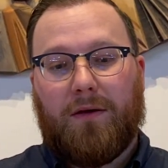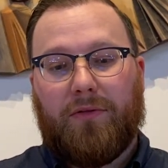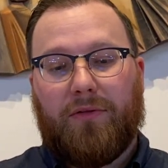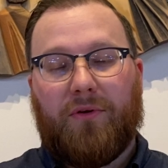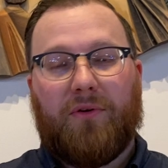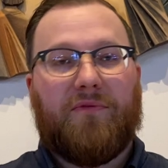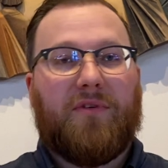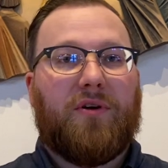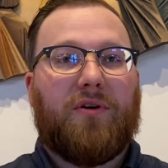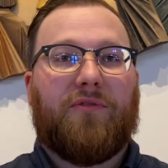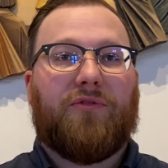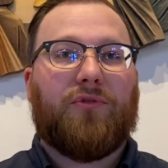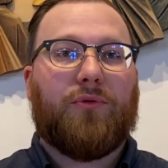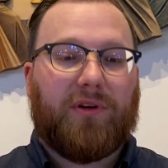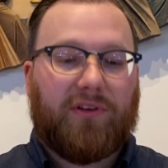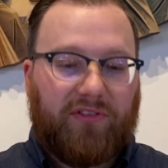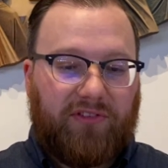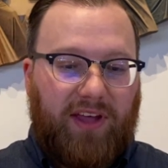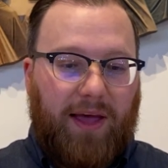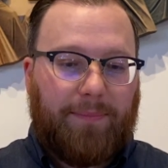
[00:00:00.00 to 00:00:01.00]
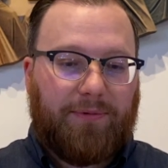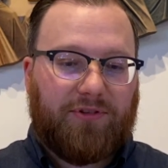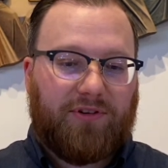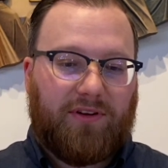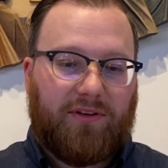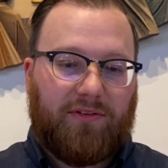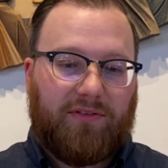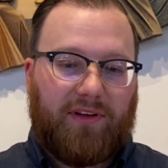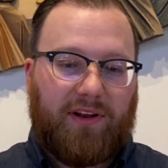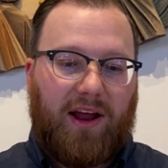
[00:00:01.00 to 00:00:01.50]
There are very few
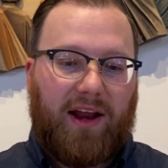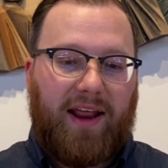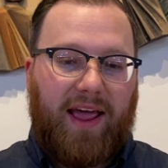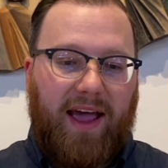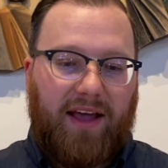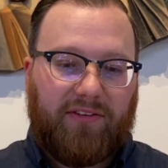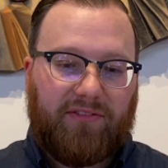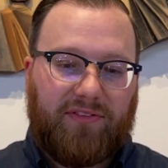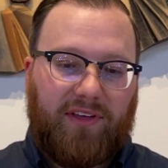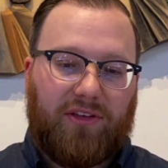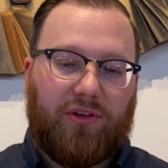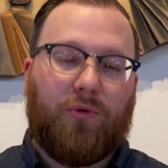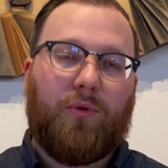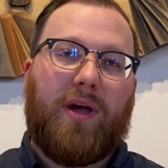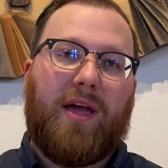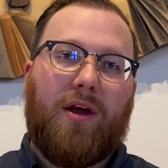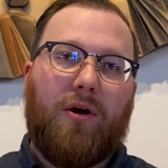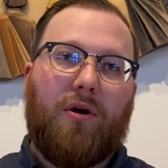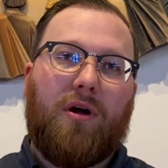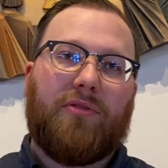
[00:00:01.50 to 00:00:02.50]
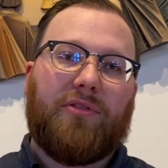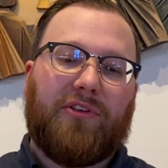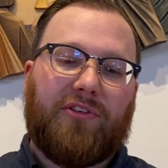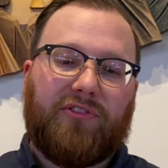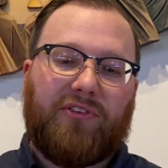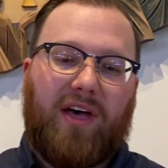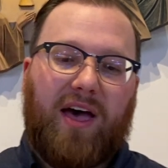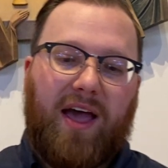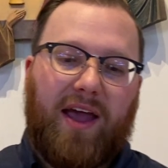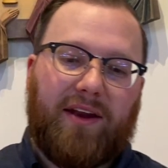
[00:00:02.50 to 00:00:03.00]
exceptions, and I'd ask that you err on the
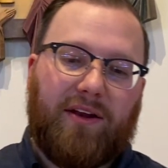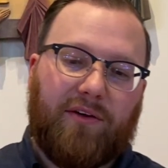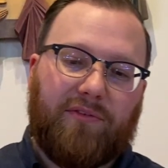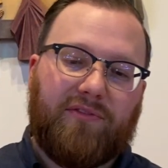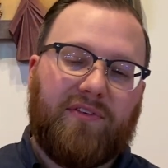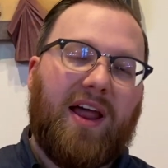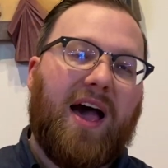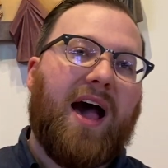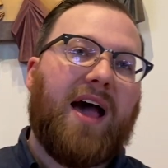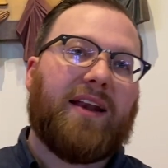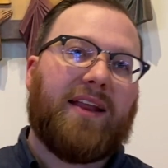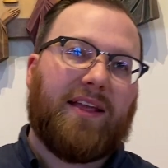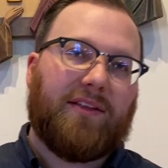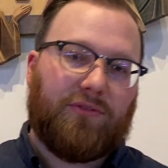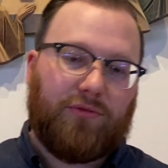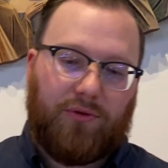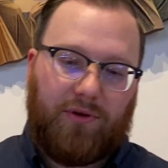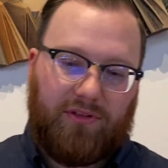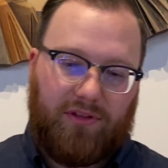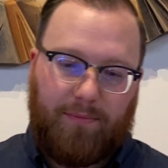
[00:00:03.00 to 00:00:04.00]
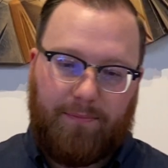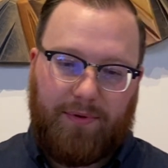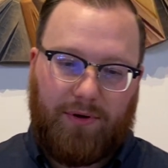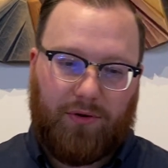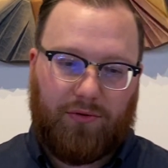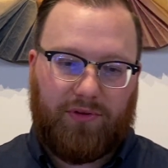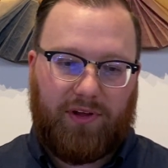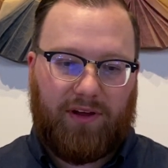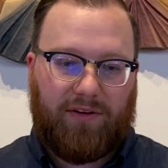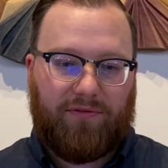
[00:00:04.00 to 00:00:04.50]
side of not entering the
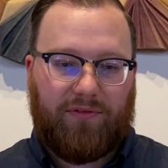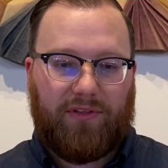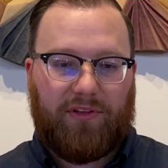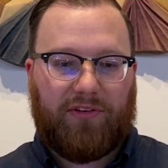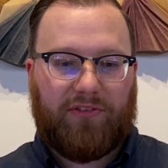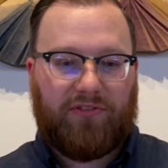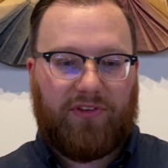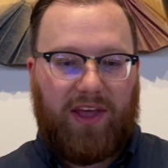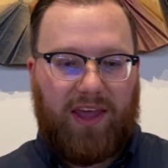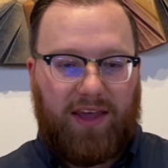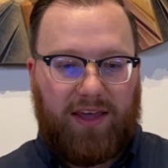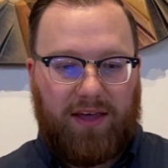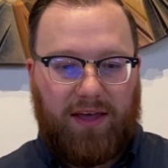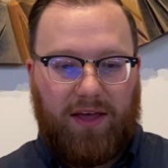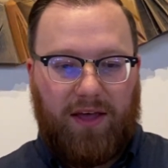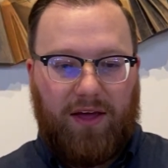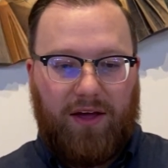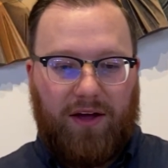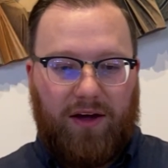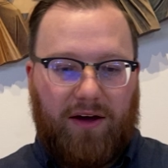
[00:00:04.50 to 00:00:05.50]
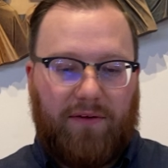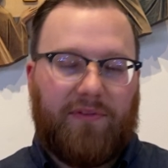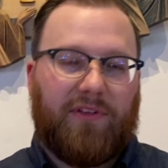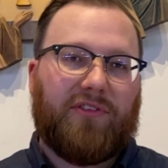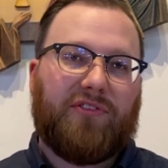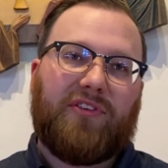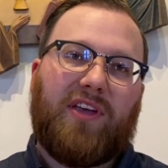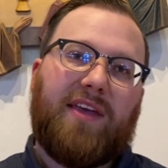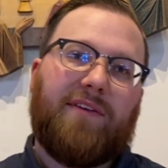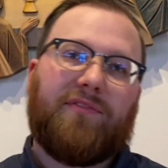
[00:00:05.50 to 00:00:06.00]
building for the sake of
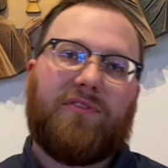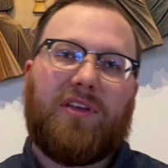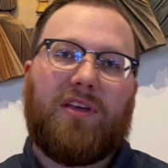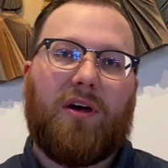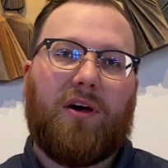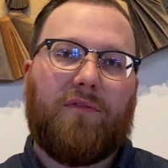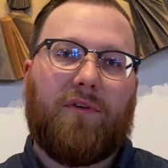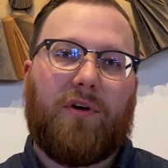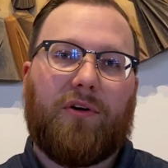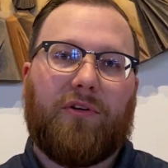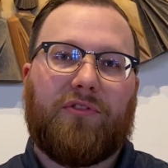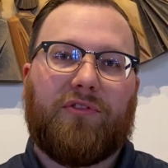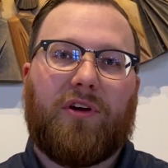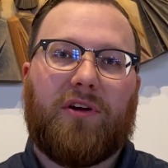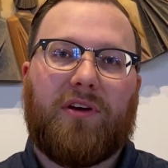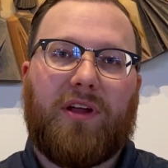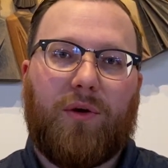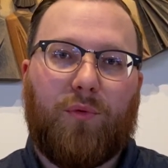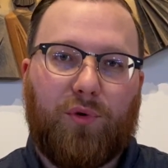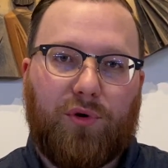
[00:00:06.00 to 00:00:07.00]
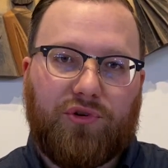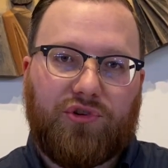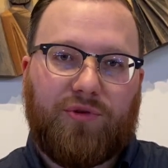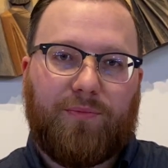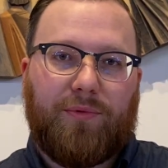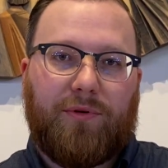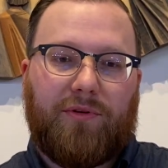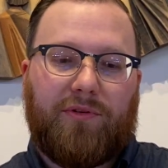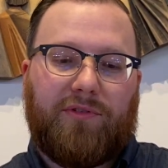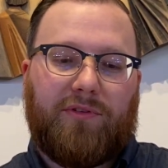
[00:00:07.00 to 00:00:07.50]
the safety of our Sunday
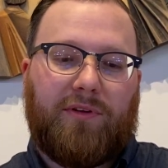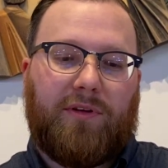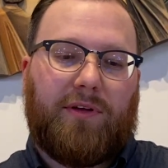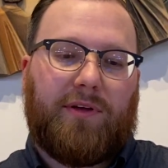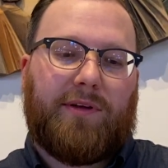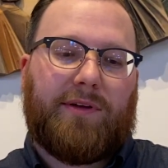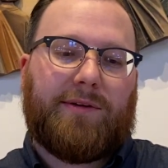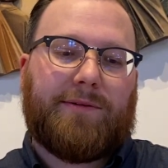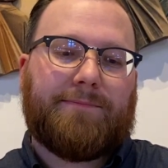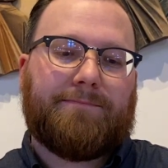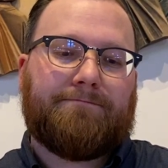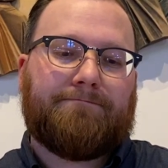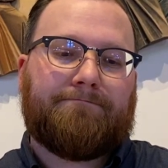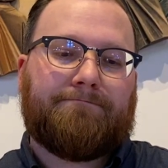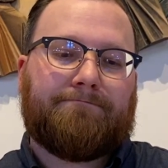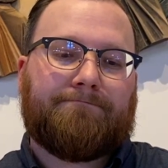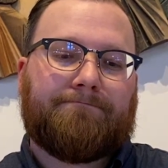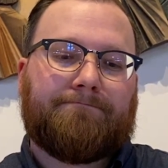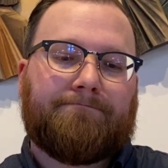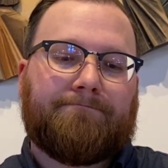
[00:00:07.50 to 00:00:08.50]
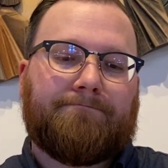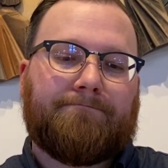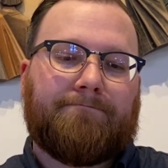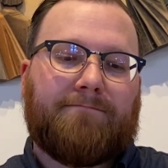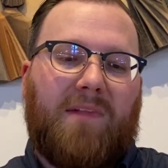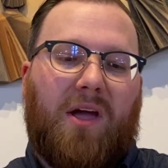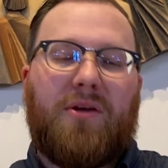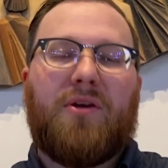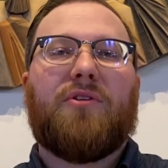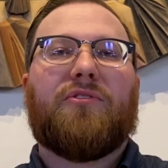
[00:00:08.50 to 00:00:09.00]
worshipers.
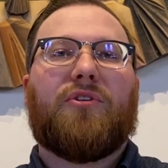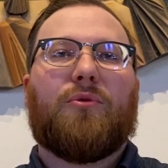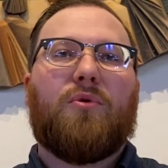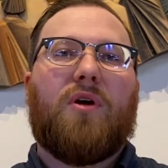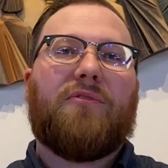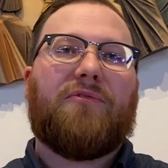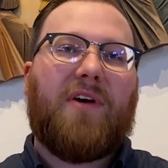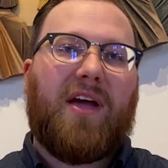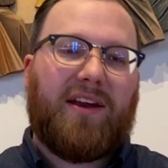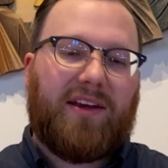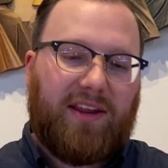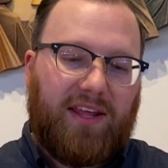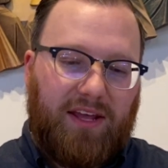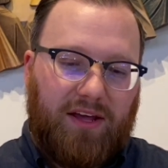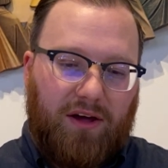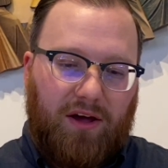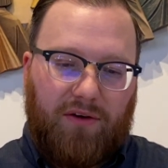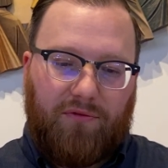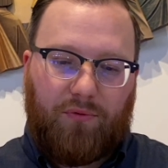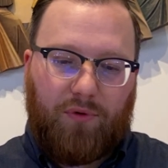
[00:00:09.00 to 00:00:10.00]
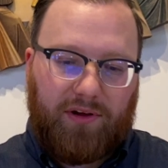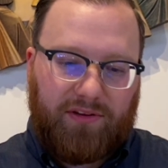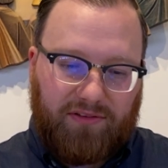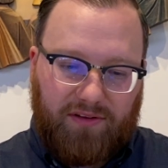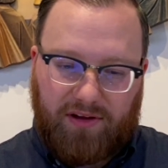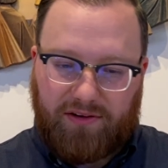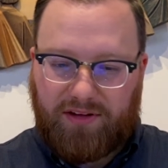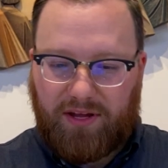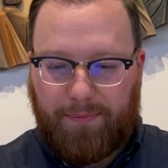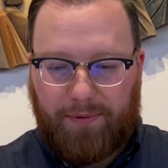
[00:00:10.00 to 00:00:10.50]
Now, here's a rough idea of what
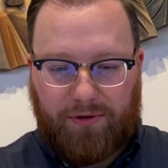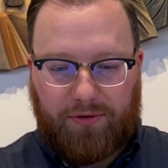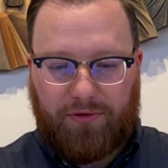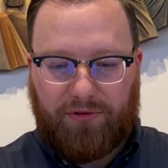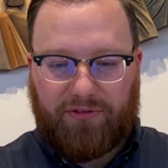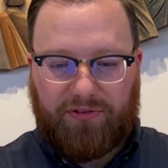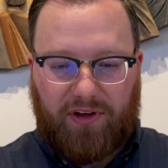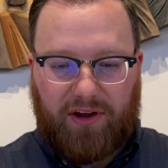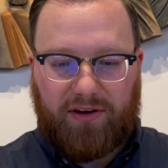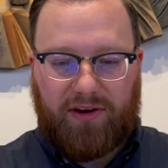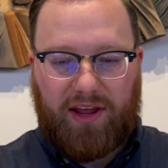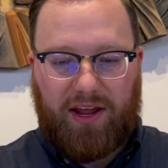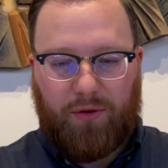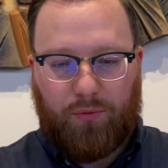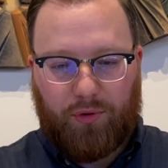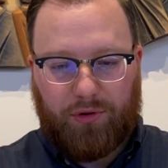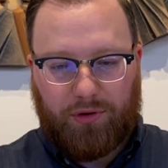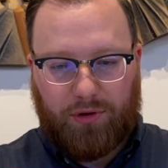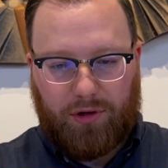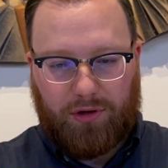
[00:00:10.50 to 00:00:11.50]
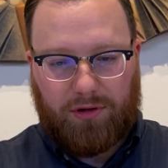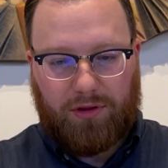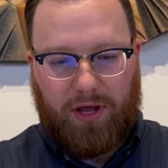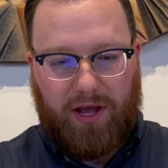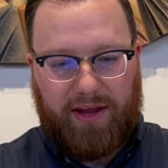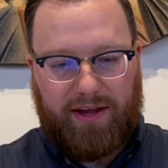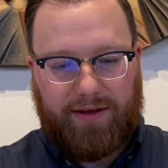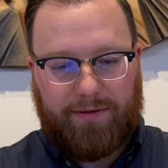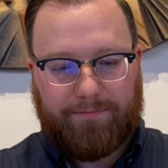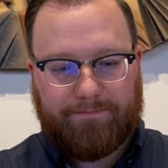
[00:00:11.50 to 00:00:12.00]
a typical Sunday would look
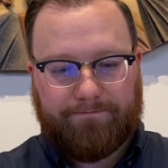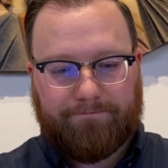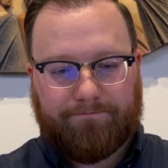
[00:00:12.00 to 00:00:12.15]
like.